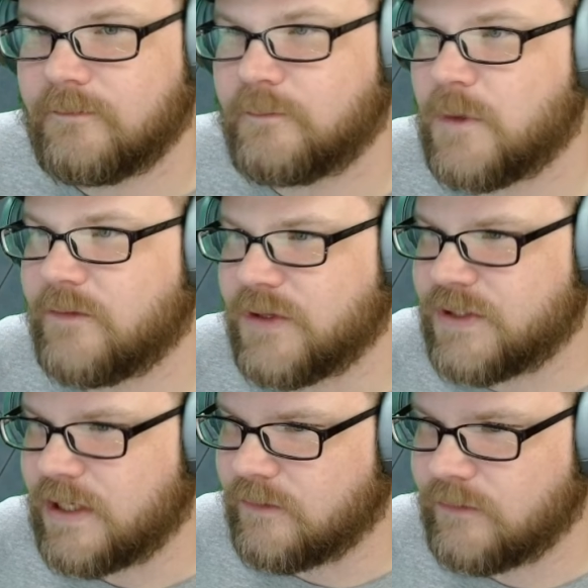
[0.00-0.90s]
But for the
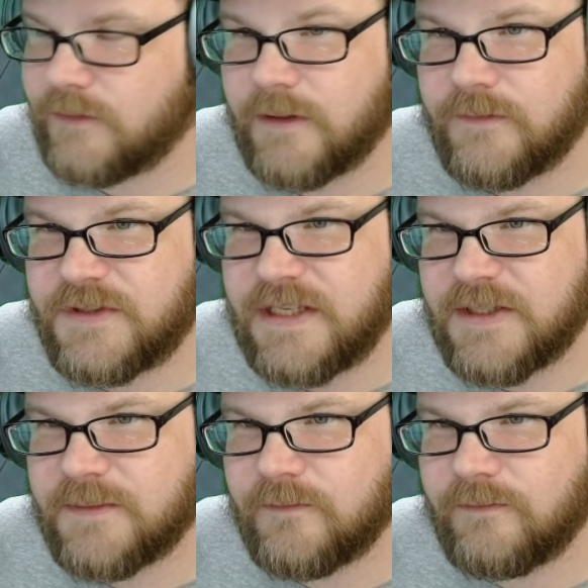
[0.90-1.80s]
sake of
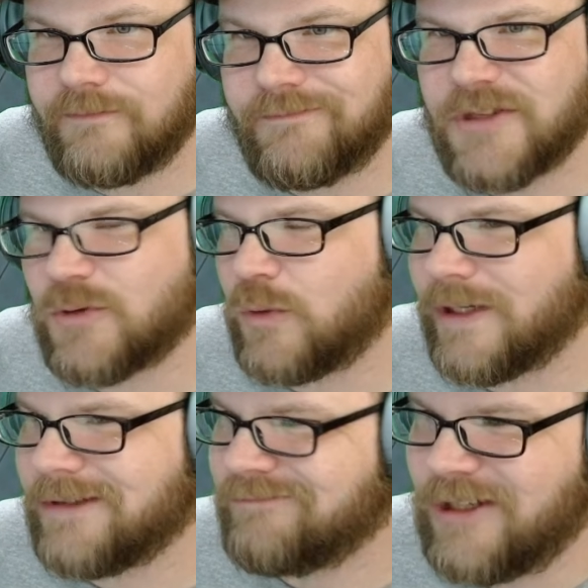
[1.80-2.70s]
seeing this real
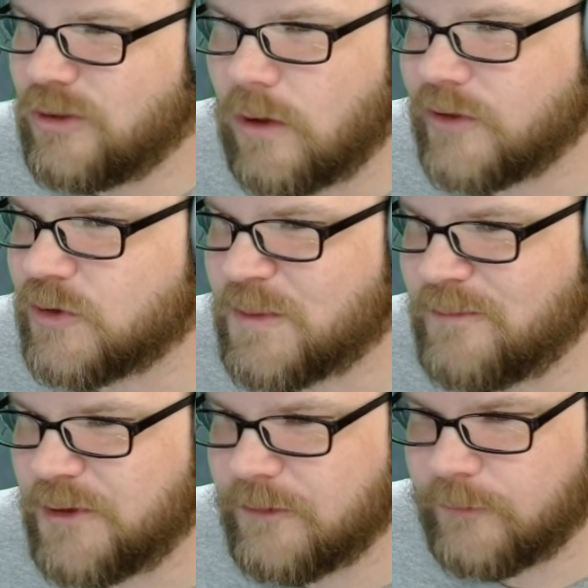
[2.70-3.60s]
quick, we can do all this
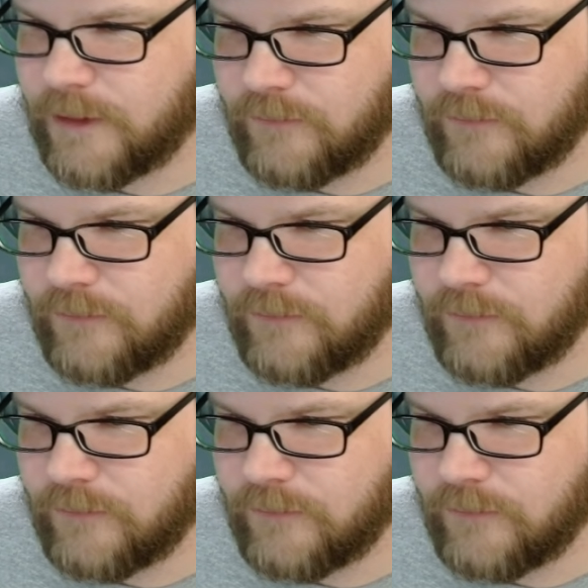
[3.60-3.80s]
with the free